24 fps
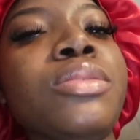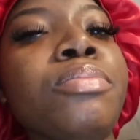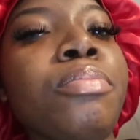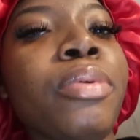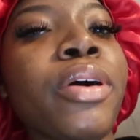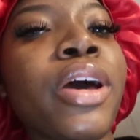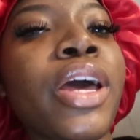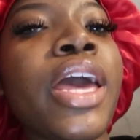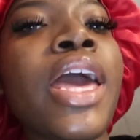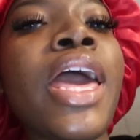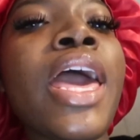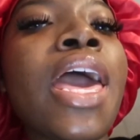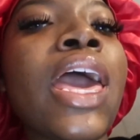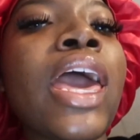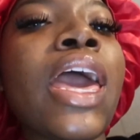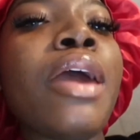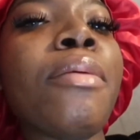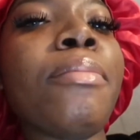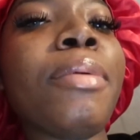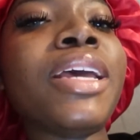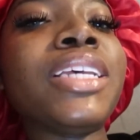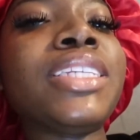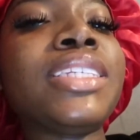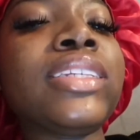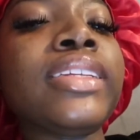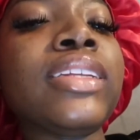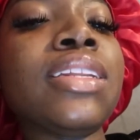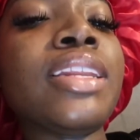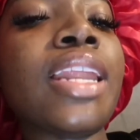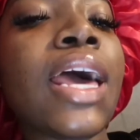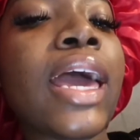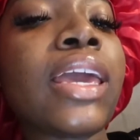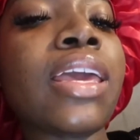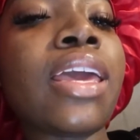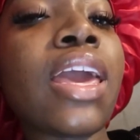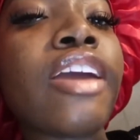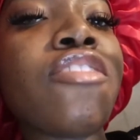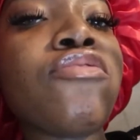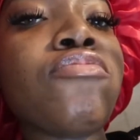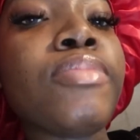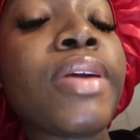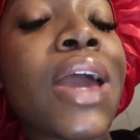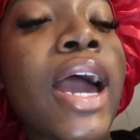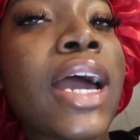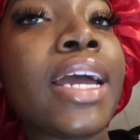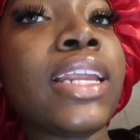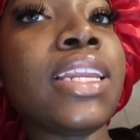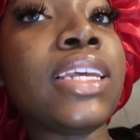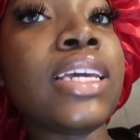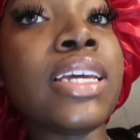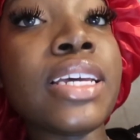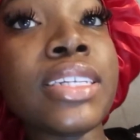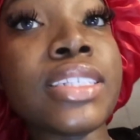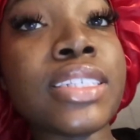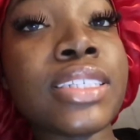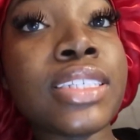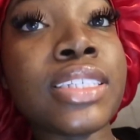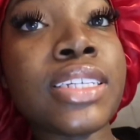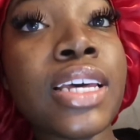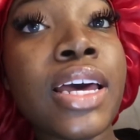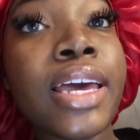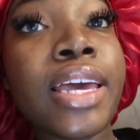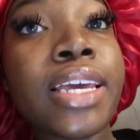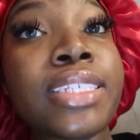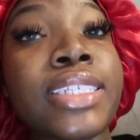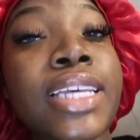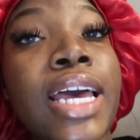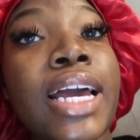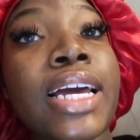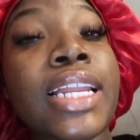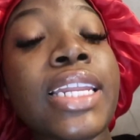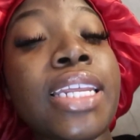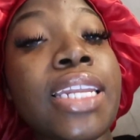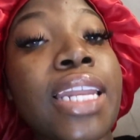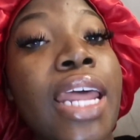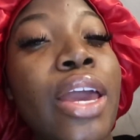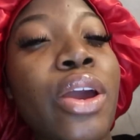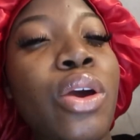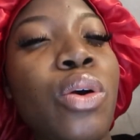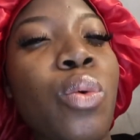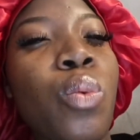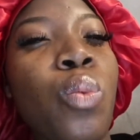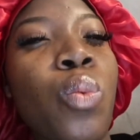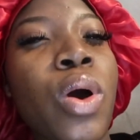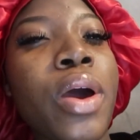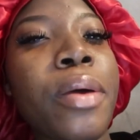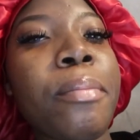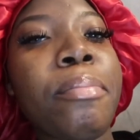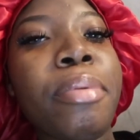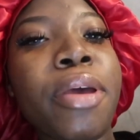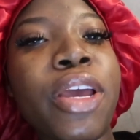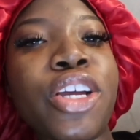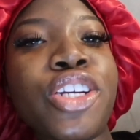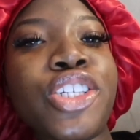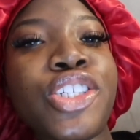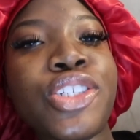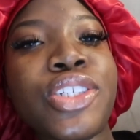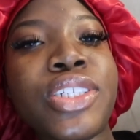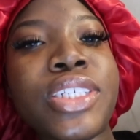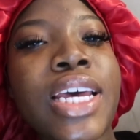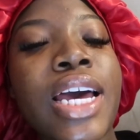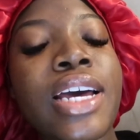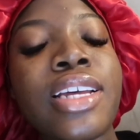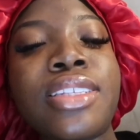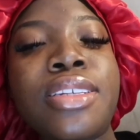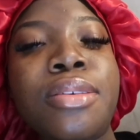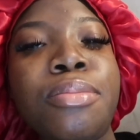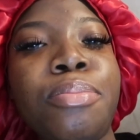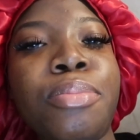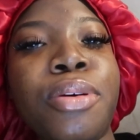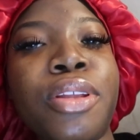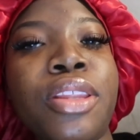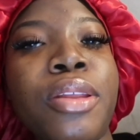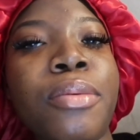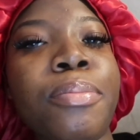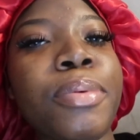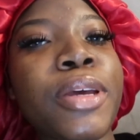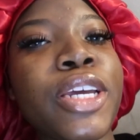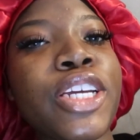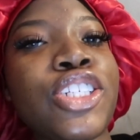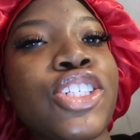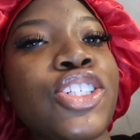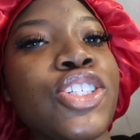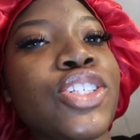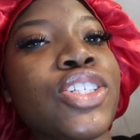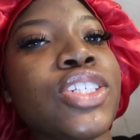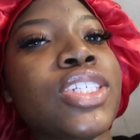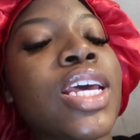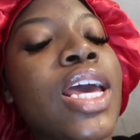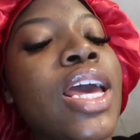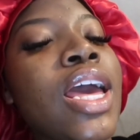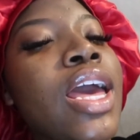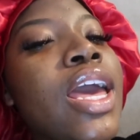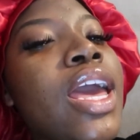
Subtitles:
But it basically, like, gave me ideas to exactly, like, what pictures, how to put the pictures,